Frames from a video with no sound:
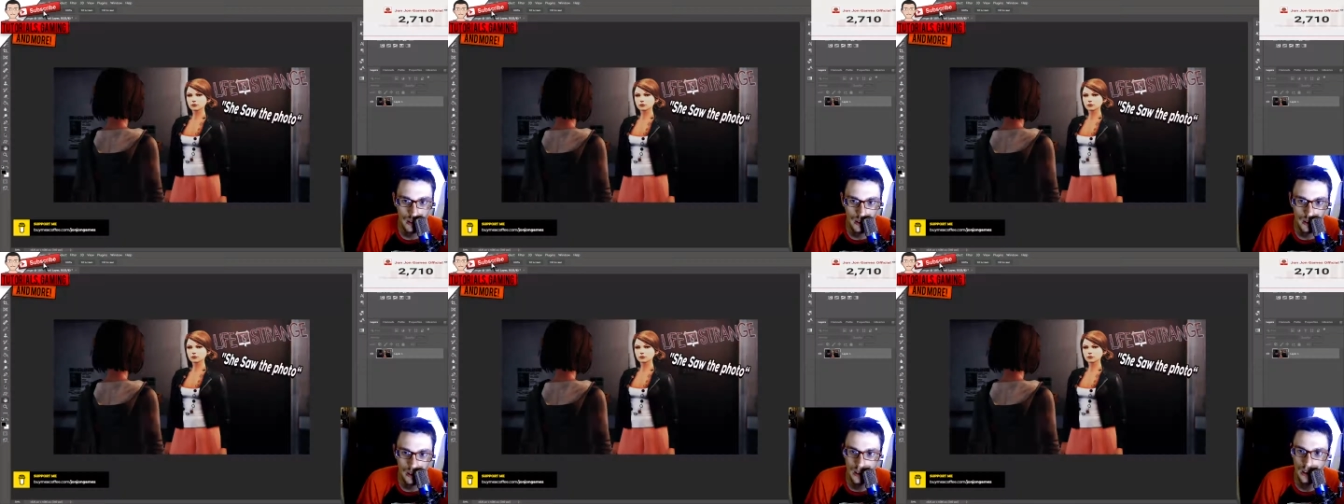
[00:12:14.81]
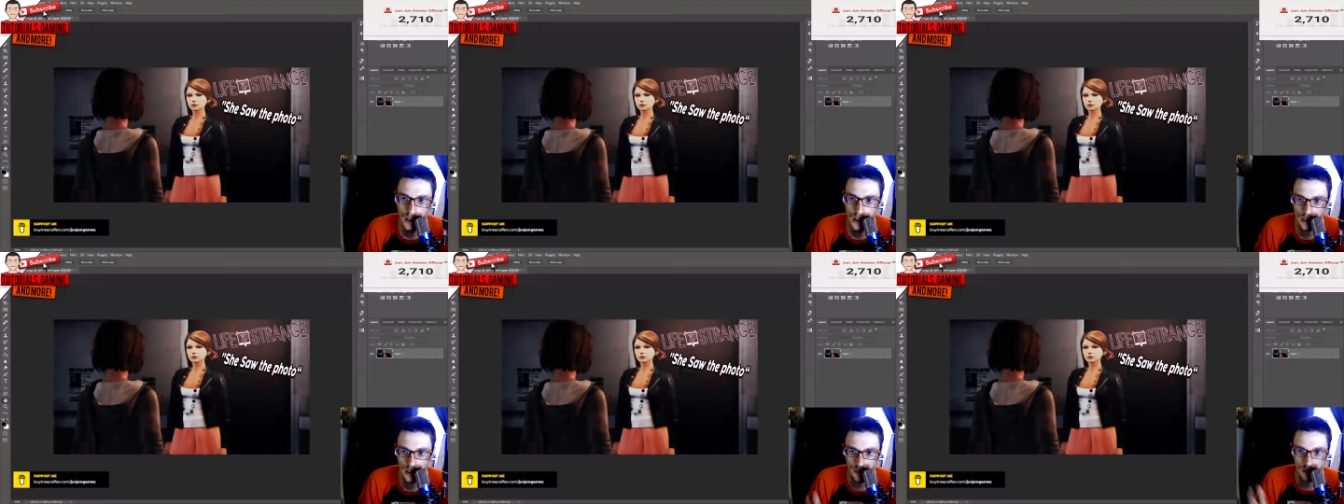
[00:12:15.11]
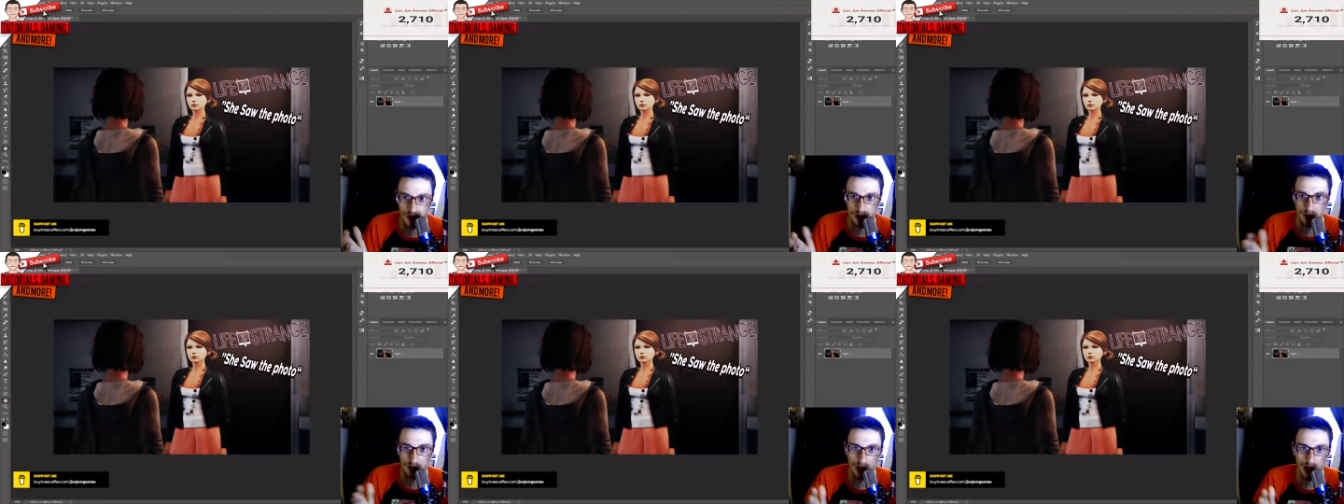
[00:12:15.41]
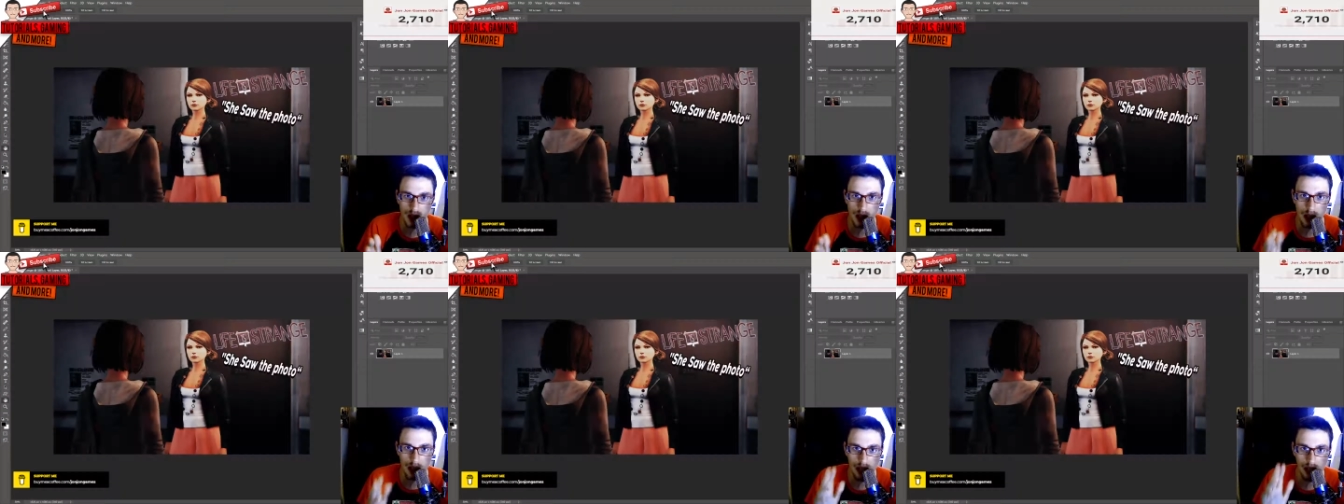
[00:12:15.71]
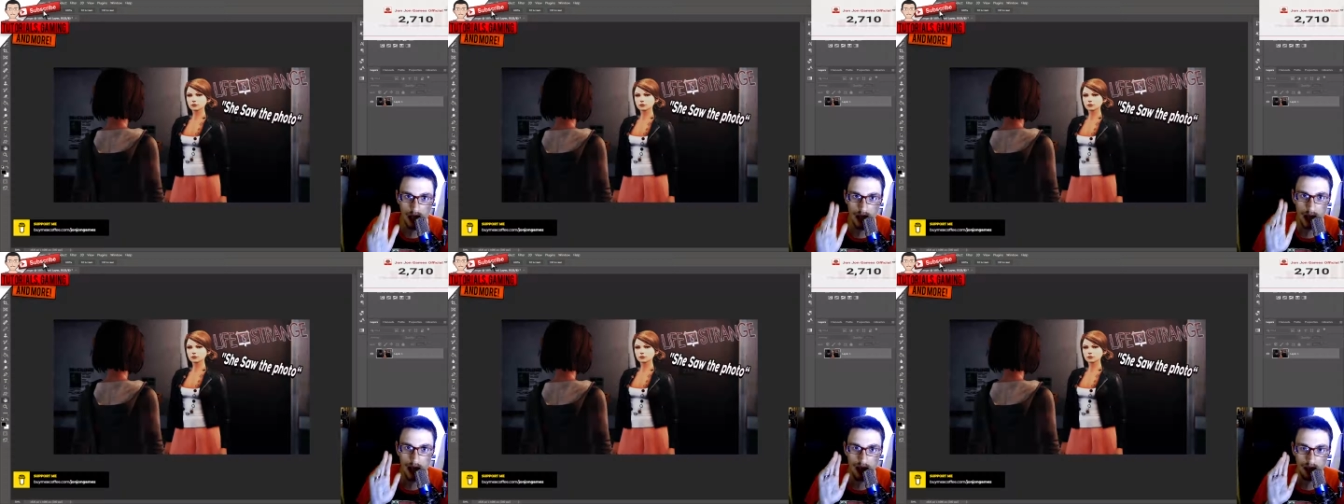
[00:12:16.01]
um,
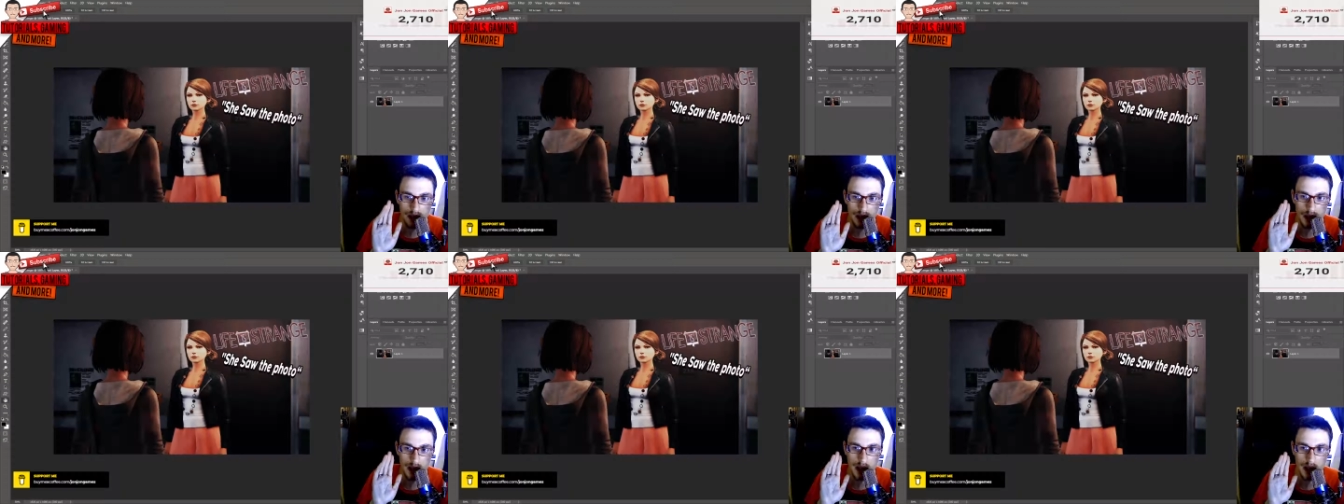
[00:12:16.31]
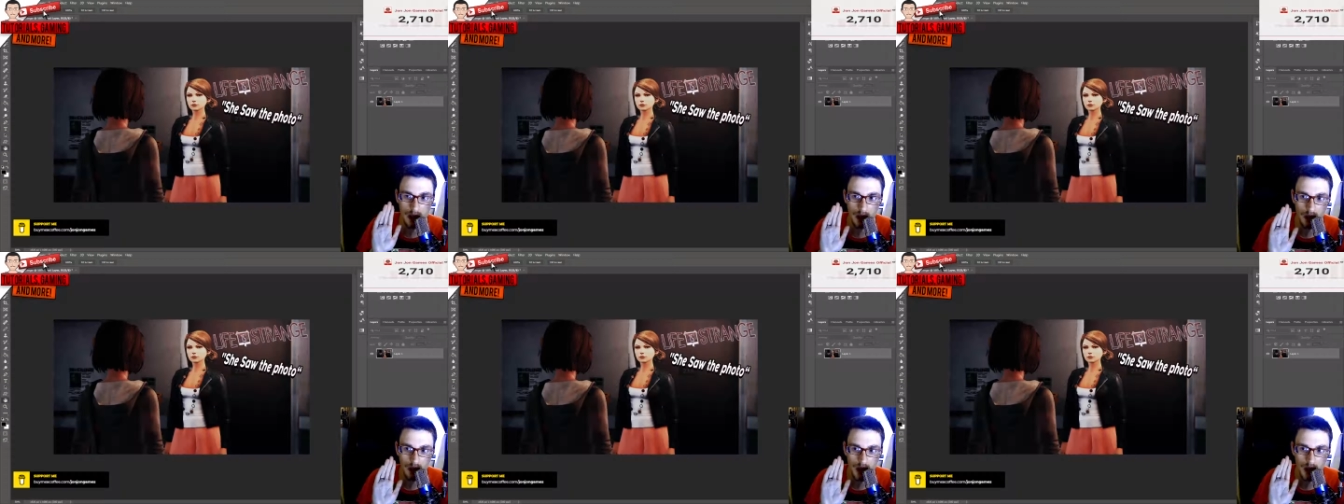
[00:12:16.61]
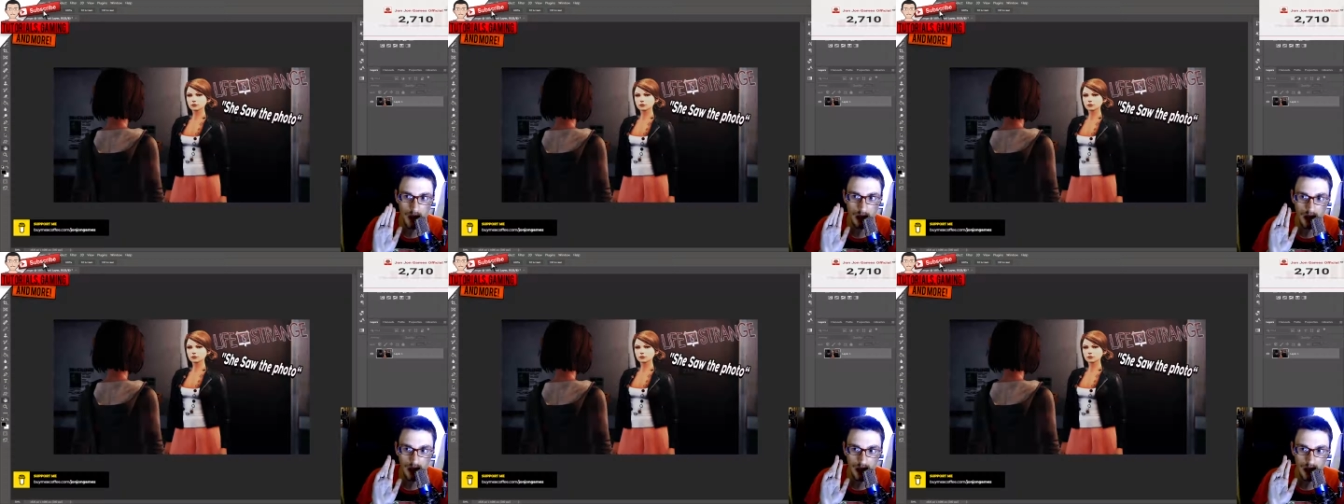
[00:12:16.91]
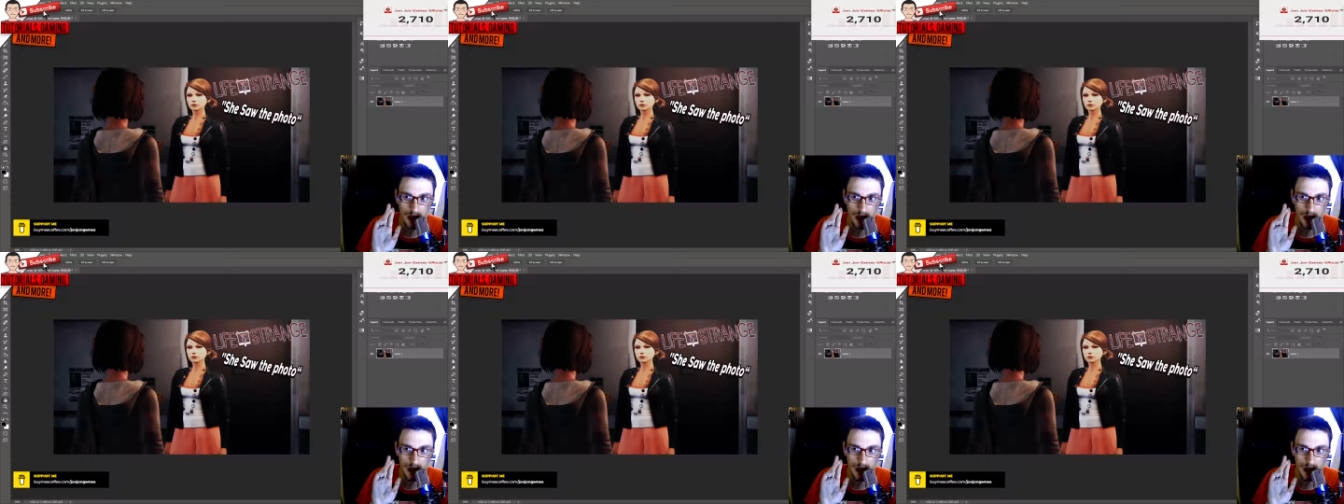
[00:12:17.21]
if it's over like,